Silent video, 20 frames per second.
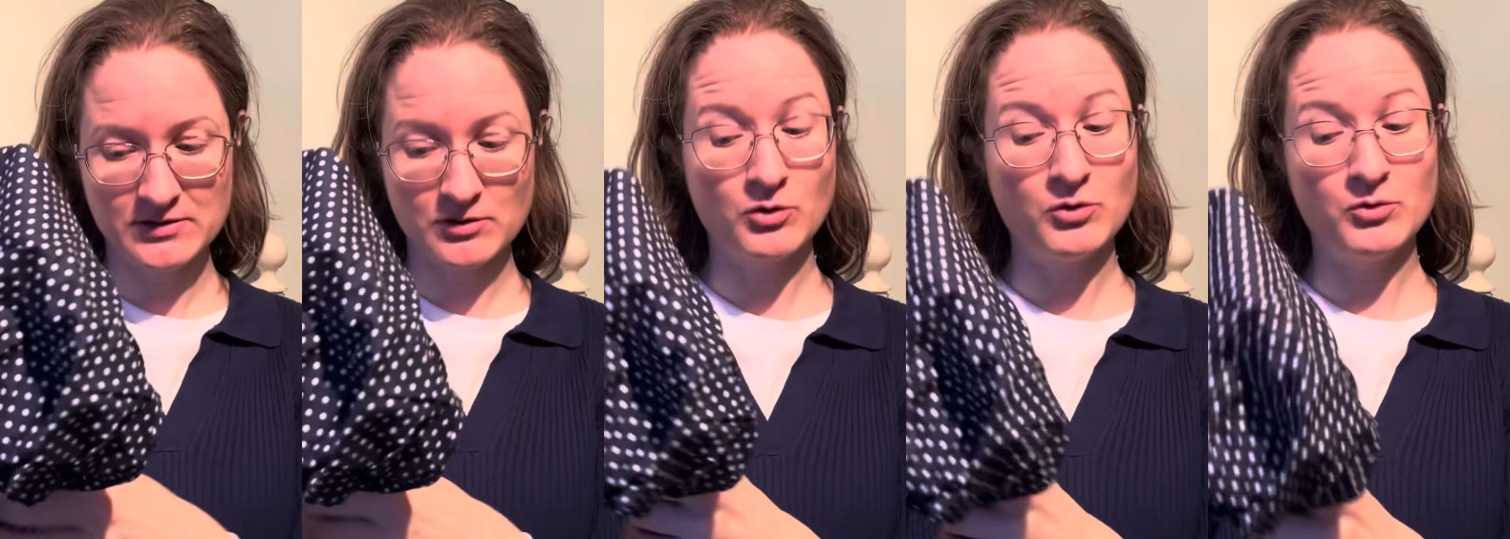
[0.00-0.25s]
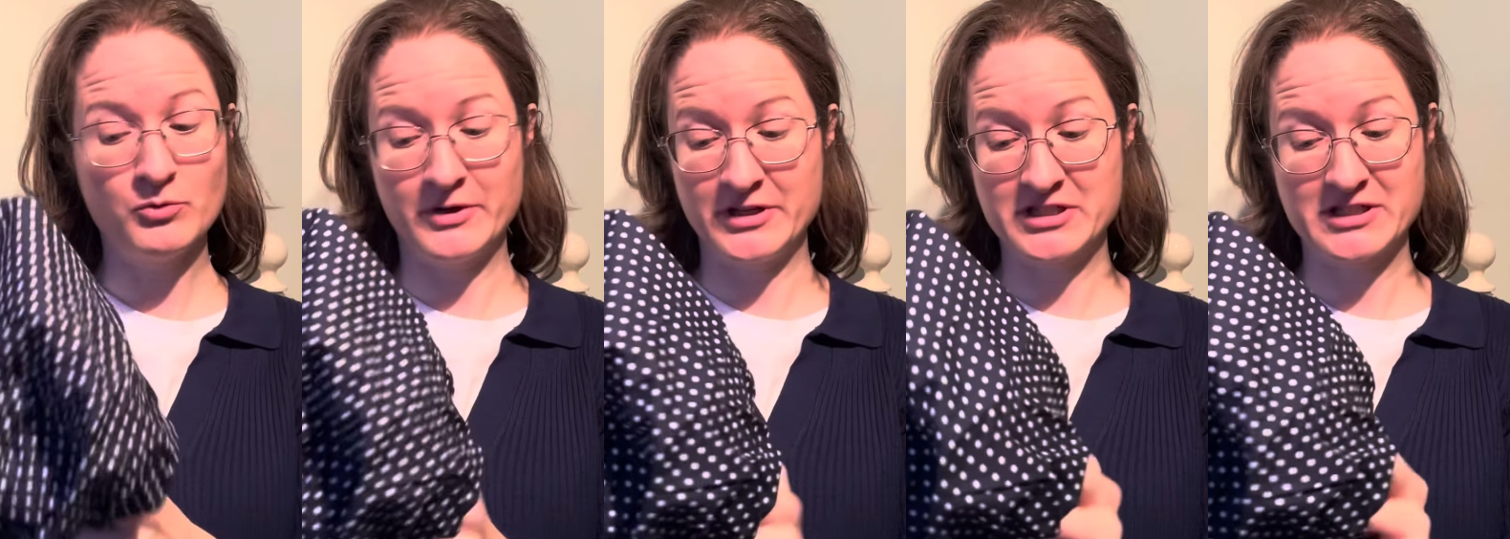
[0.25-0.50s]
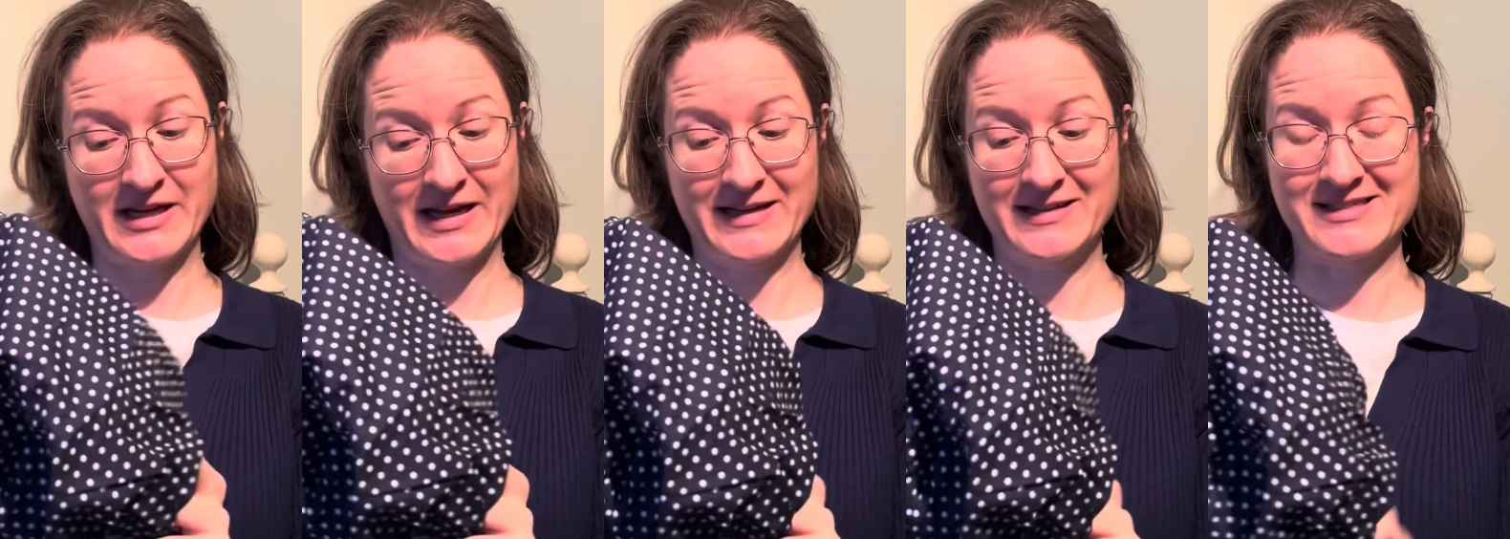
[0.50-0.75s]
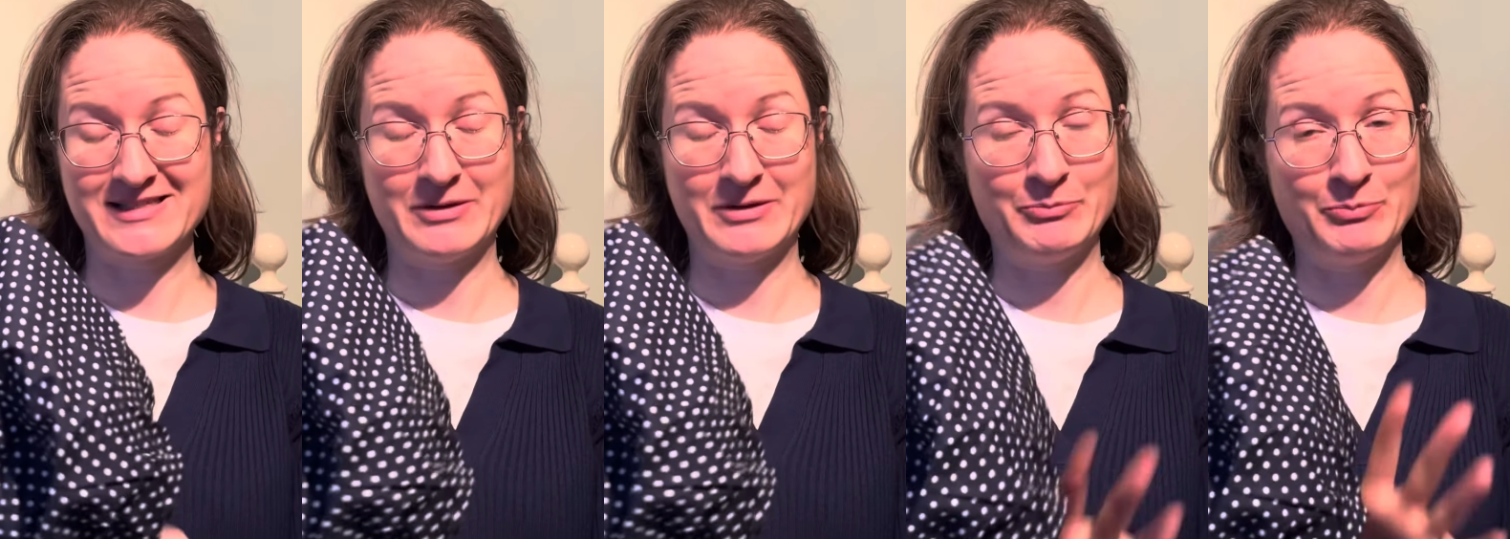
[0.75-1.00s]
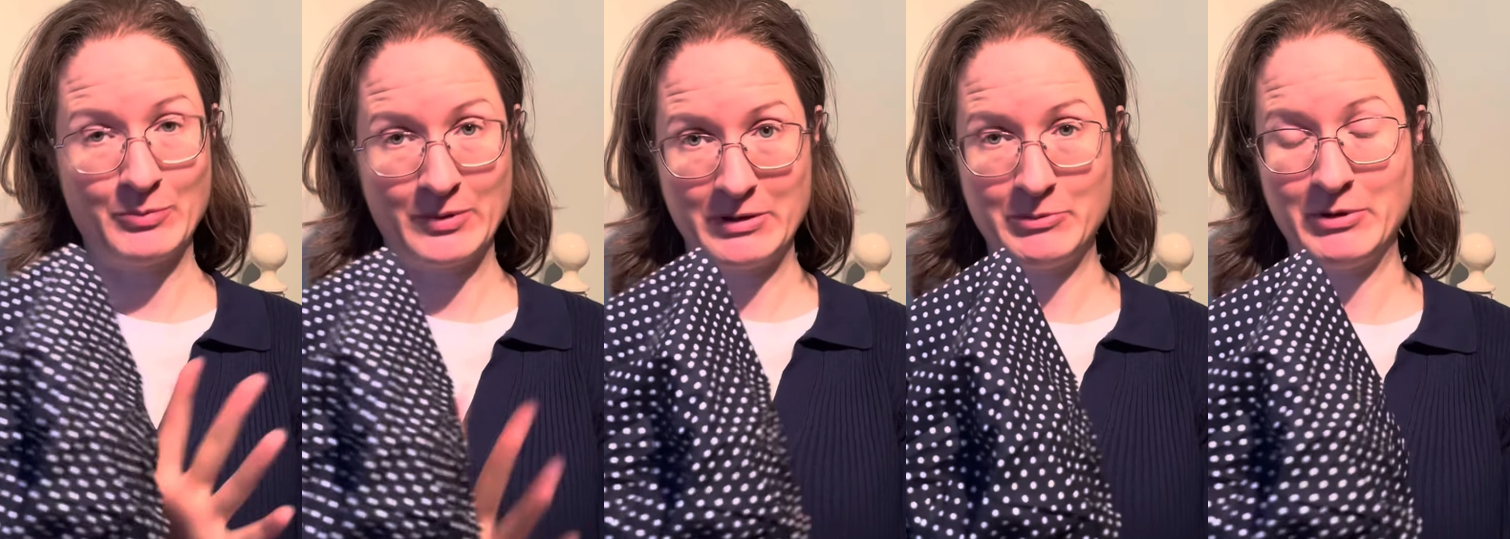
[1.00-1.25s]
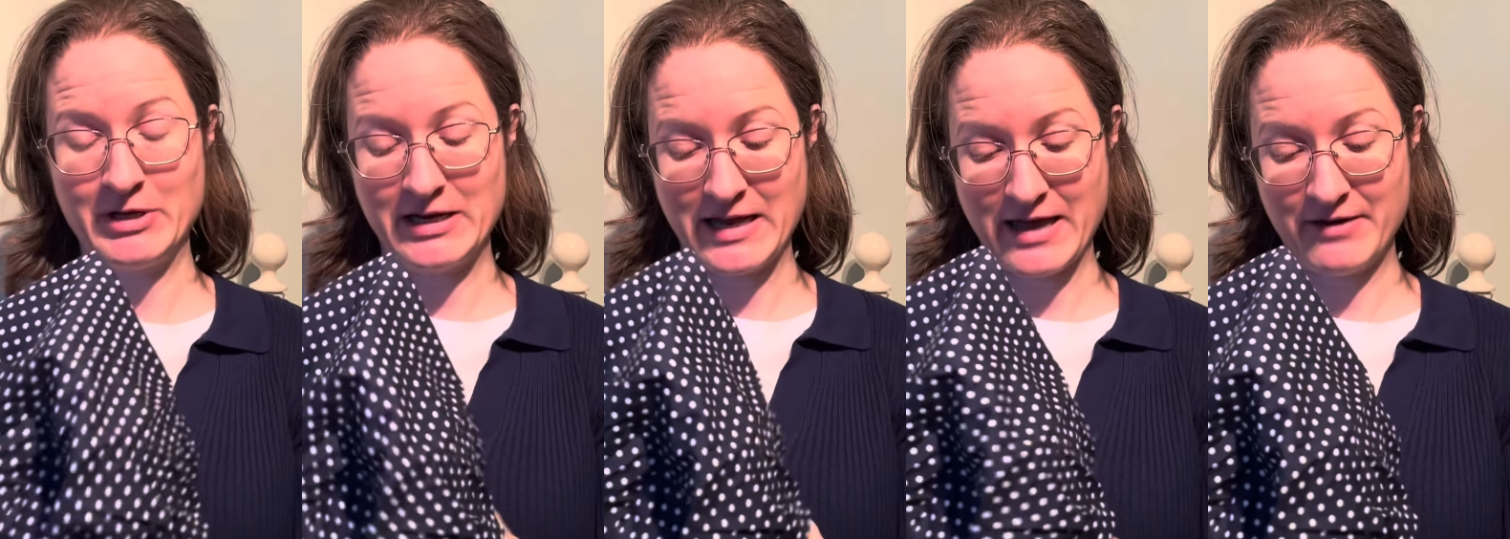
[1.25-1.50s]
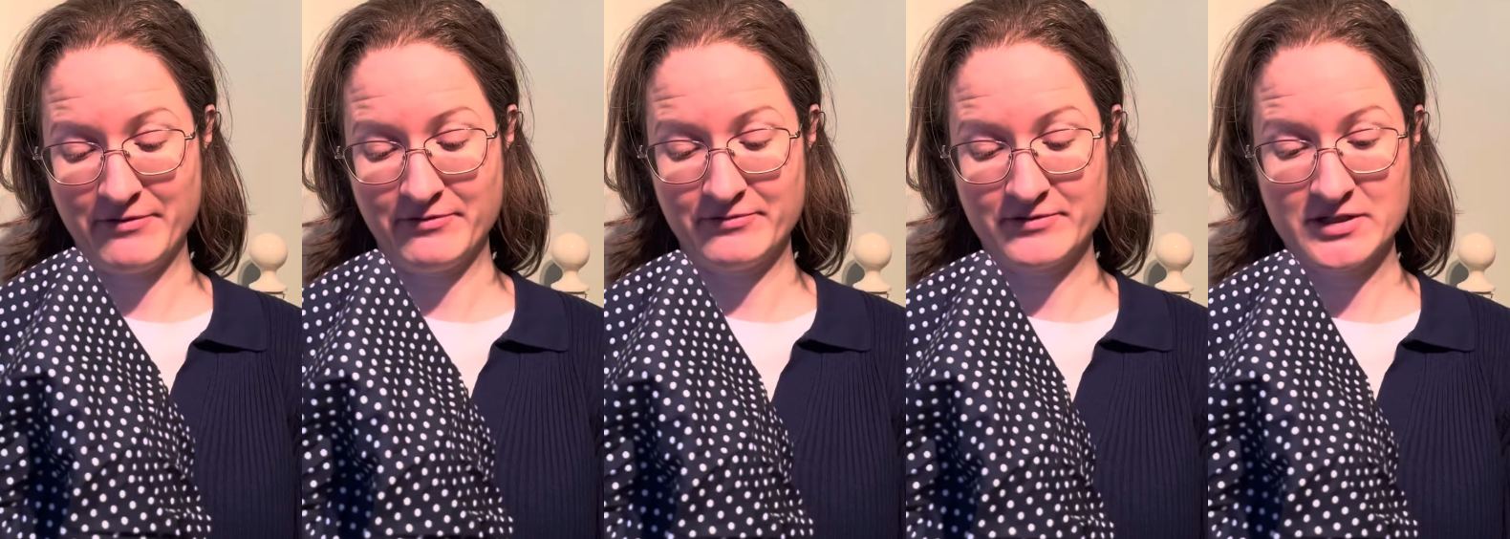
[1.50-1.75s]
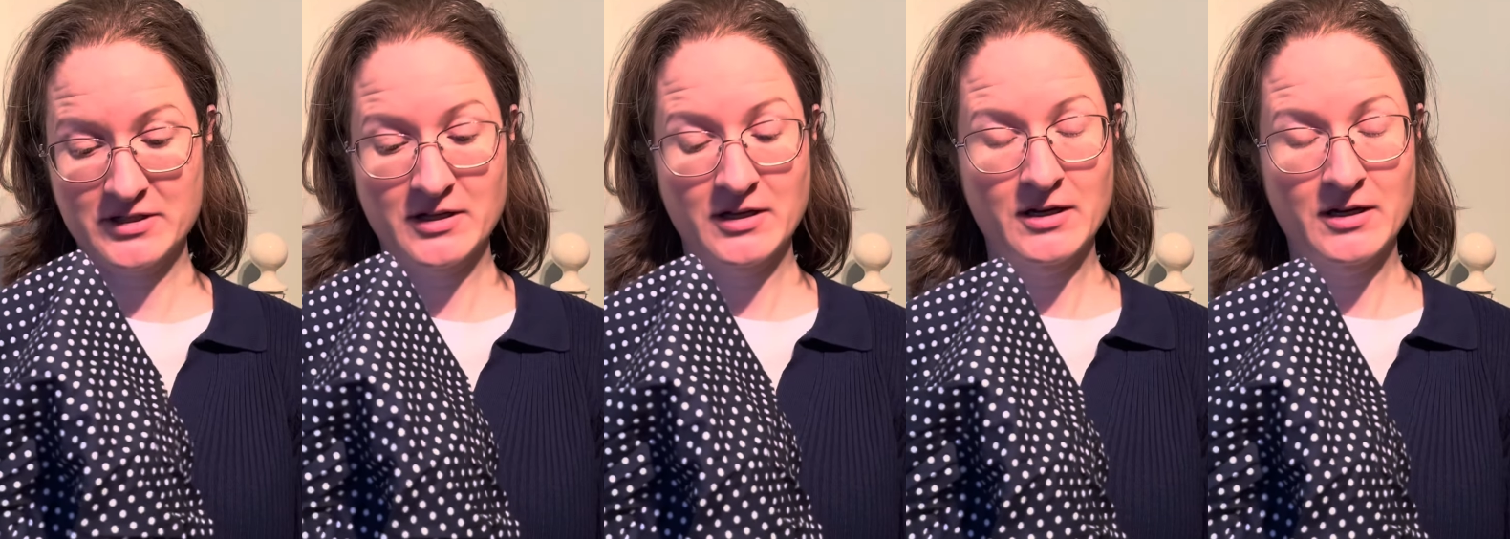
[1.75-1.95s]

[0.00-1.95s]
or which can simply be left